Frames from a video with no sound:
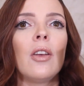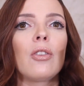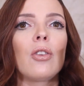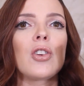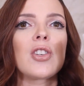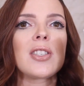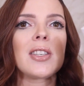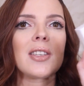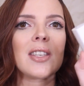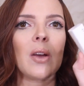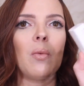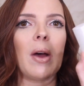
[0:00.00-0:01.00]
So it just
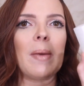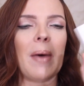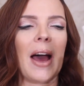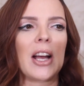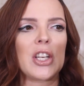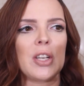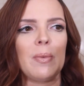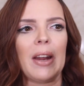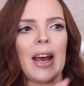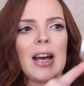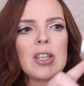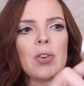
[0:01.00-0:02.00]
looks like white packaging, but
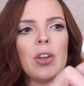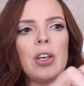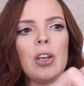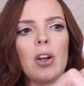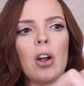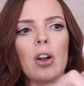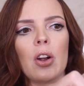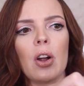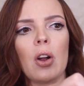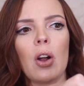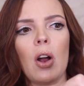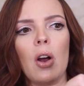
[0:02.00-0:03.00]
it has right here
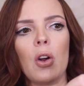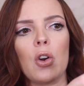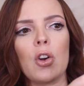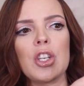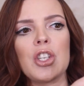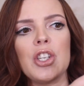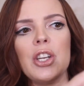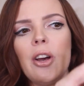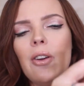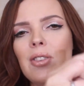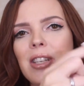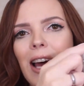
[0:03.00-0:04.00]
Christian
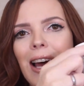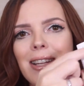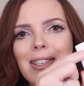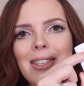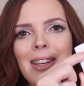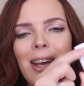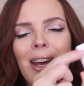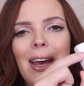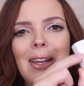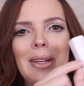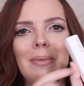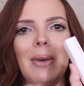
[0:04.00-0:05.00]
Audette
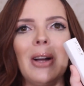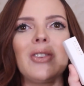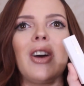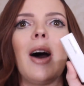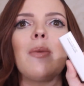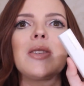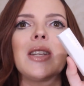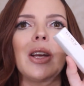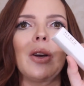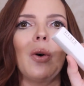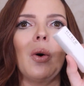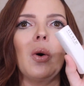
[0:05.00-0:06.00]
and then Mel Thompson
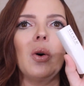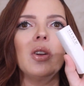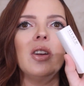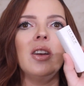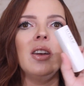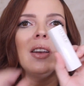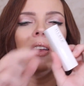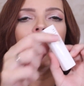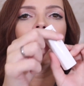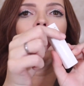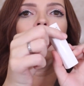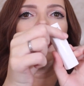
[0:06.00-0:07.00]
in gold.
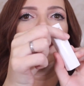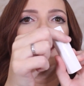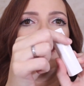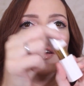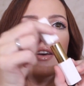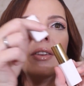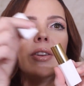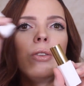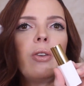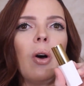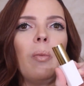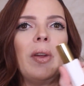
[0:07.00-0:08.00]
Then
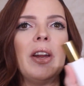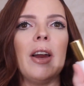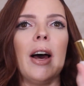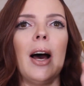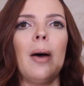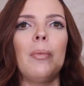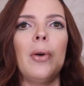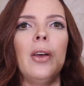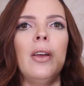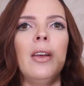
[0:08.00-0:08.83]
you open it up.